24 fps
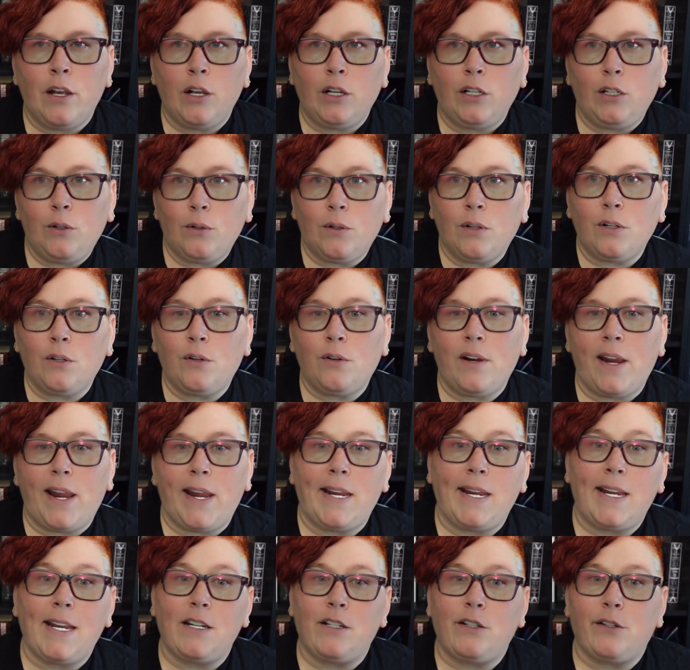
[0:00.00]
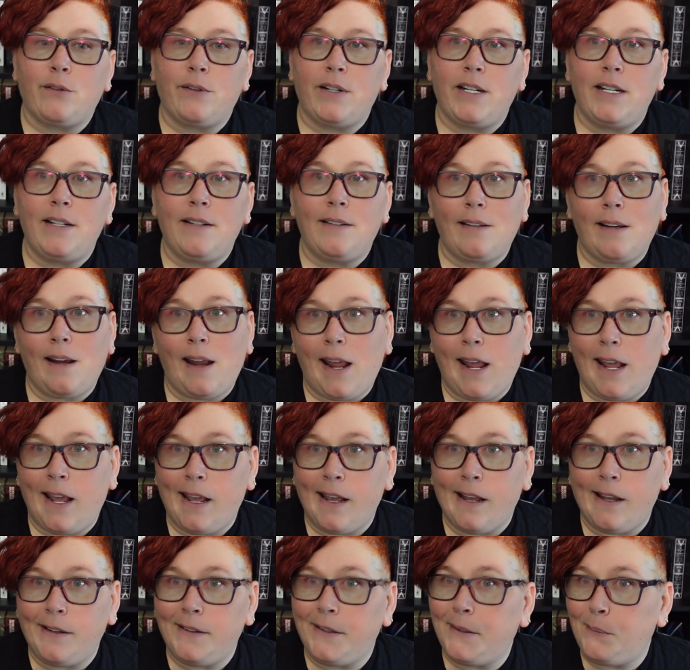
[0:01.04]
You can create histories
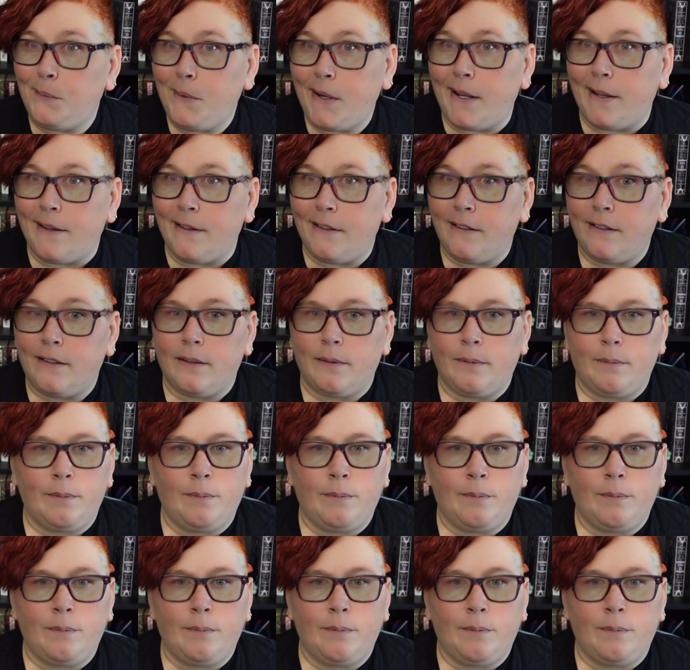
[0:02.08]
and myths.